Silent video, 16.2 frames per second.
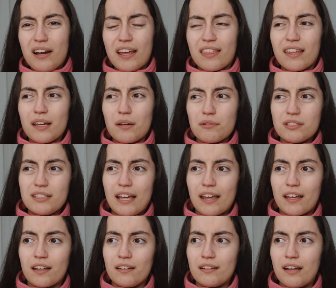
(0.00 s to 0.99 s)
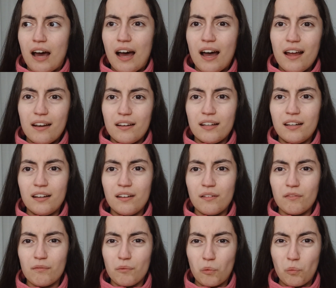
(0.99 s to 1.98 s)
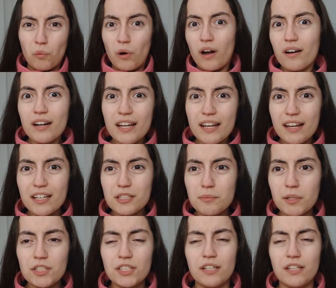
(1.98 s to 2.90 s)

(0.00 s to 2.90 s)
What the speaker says: I think I was, like, not worrying as much.